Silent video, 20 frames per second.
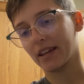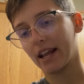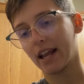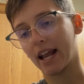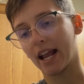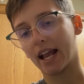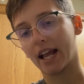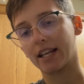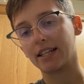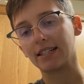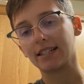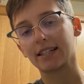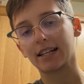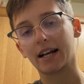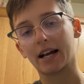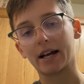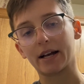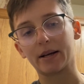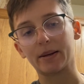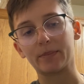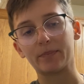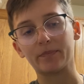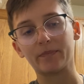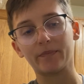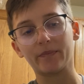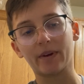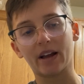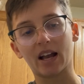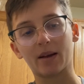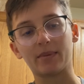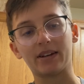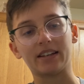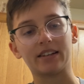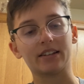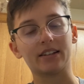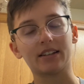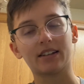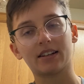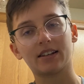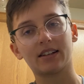And, I
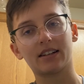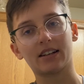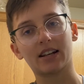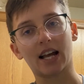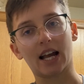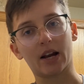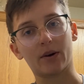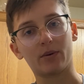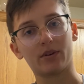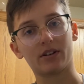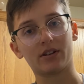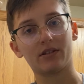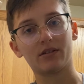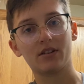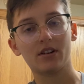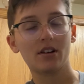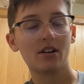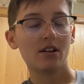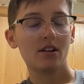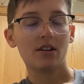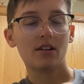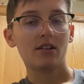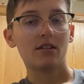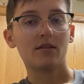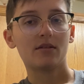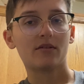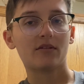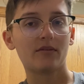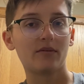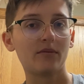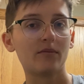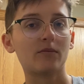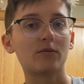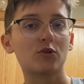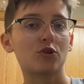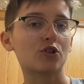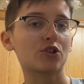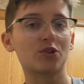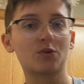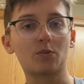mean, I would
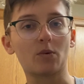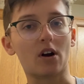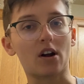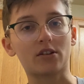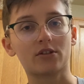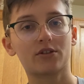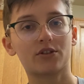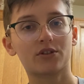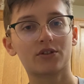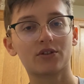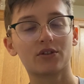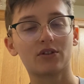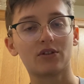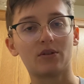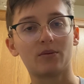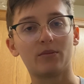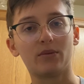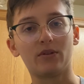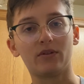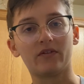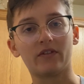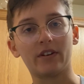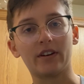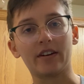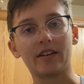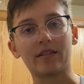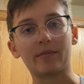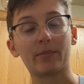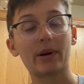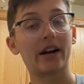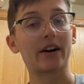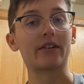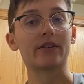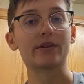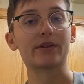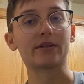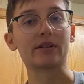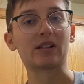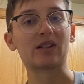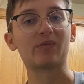just watch the movie
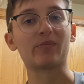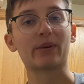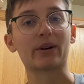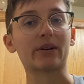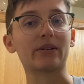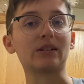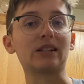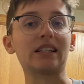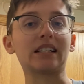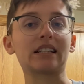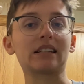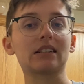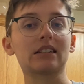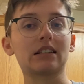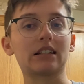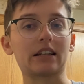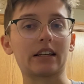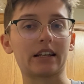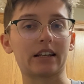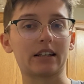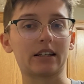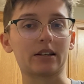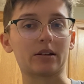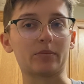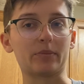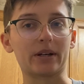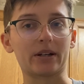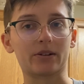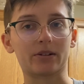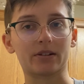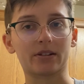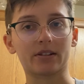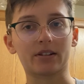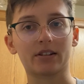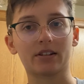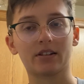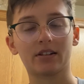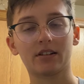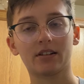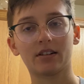Paris is Burning to get a better
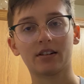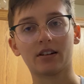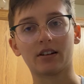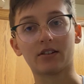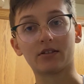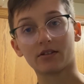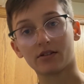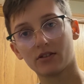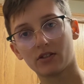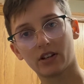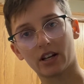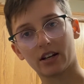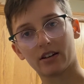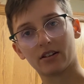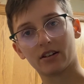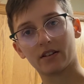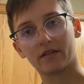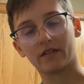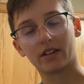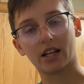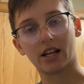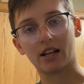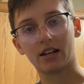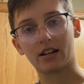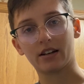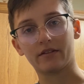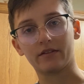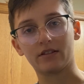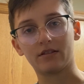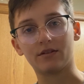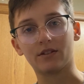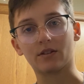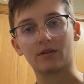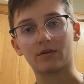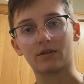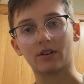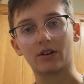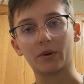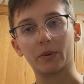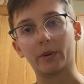understanding of that if you don't
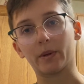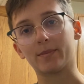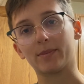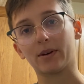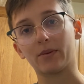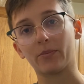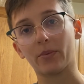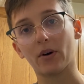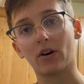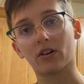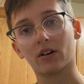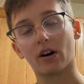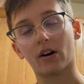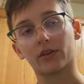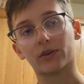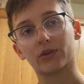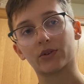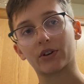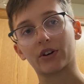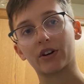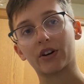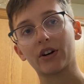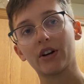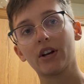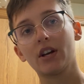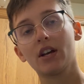know about ball culture,